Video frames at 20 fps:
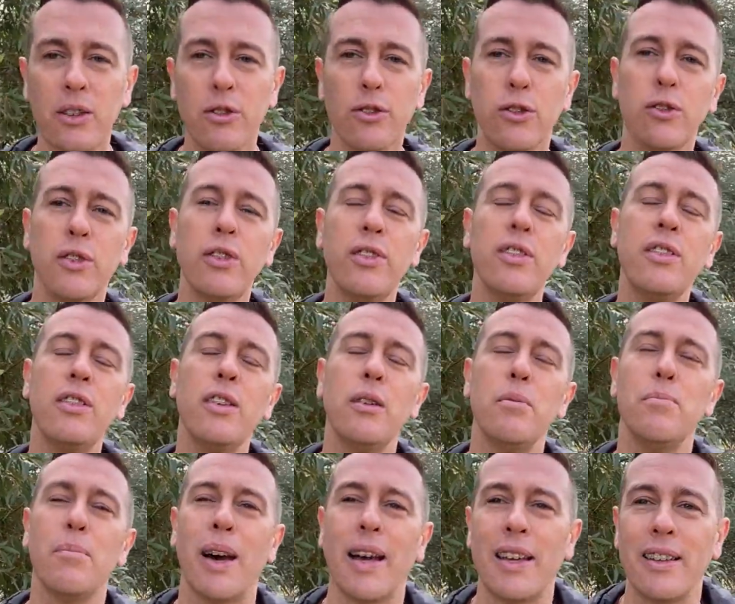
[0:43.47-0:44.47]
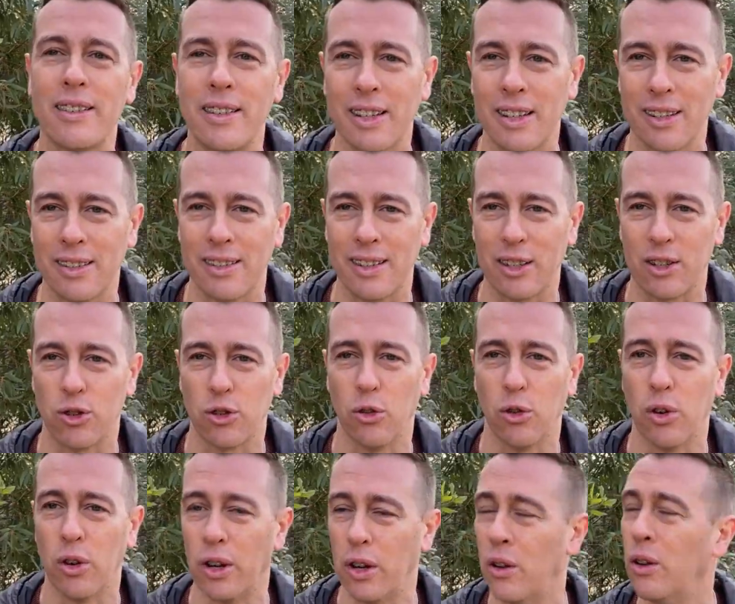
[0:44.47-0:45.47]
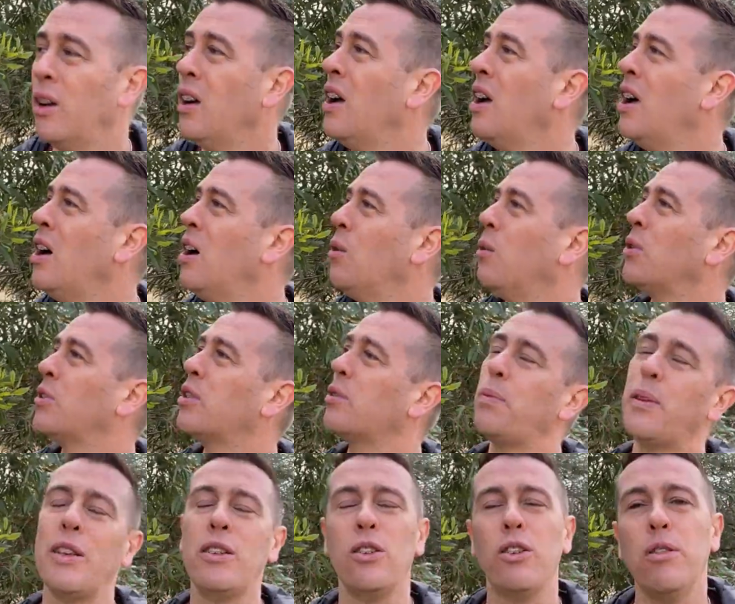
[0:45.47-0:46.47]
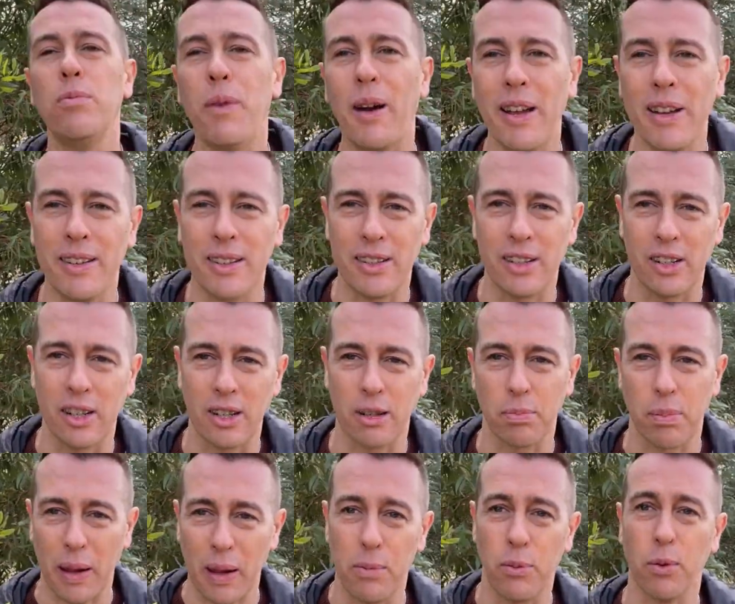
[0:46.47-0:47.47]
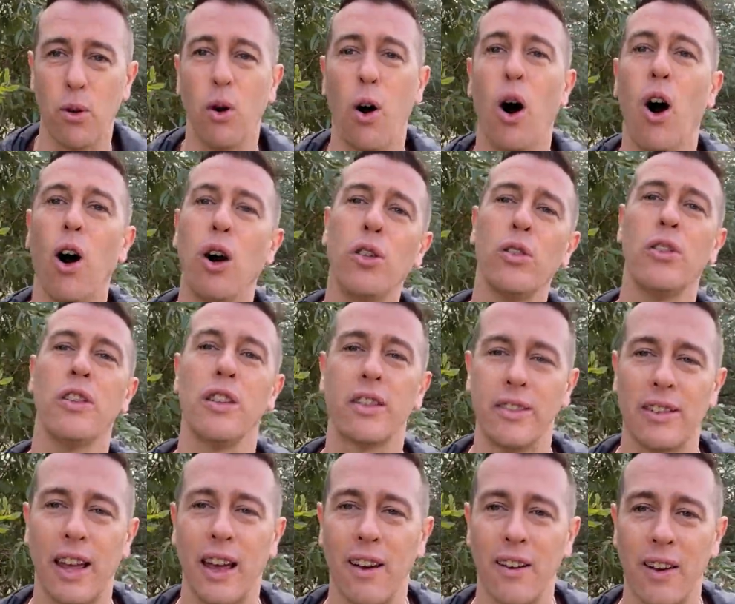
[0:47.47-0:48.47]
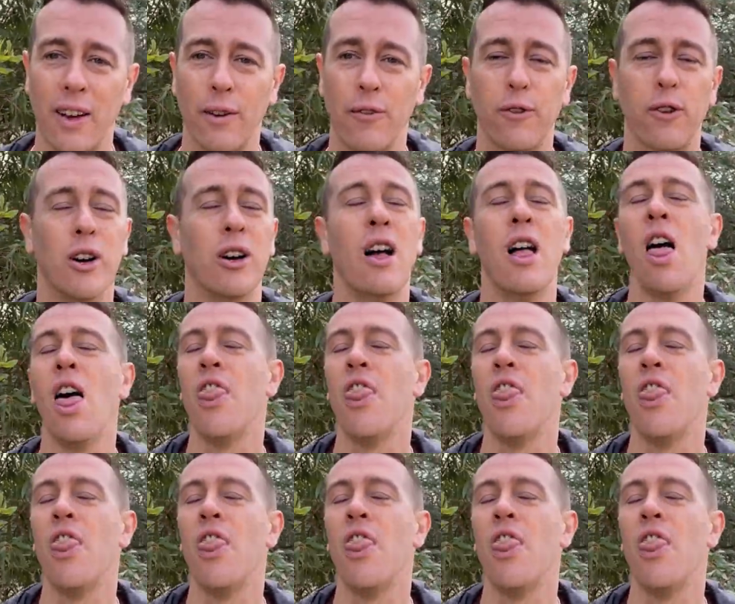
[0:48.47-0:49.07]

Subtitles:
So this is an amazing essential oil which has been used by Indigenous people on this area for